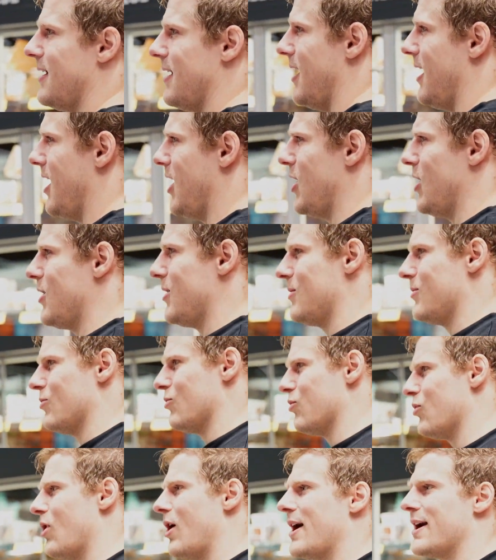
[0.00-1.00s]

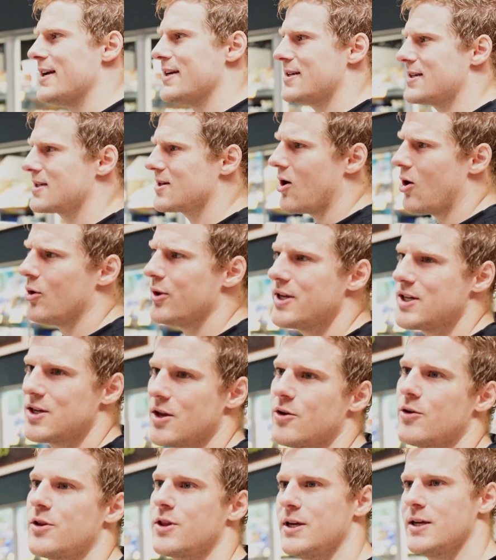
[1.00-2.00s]
rice, all these
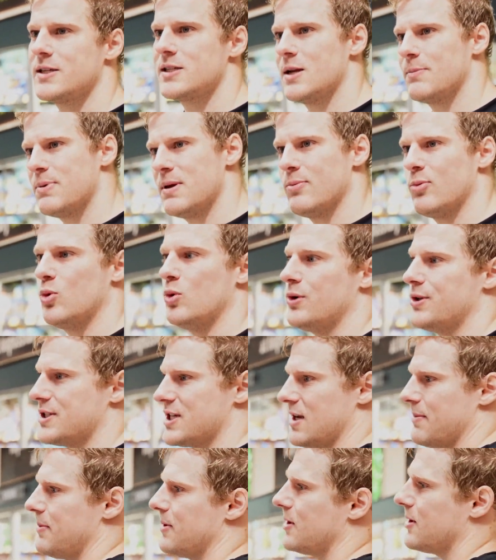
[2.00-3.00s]
other things that people will
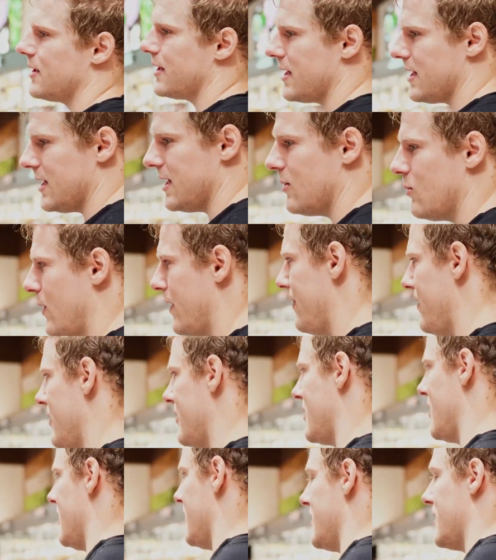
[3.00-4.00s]
typically eat when they're
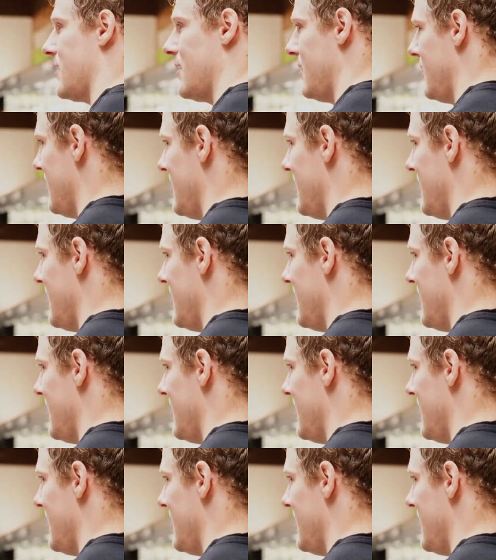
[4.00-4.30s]
cutting.